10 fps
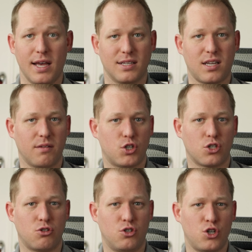instead of
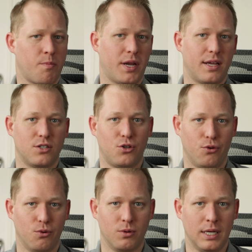just jumping
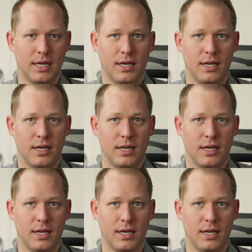into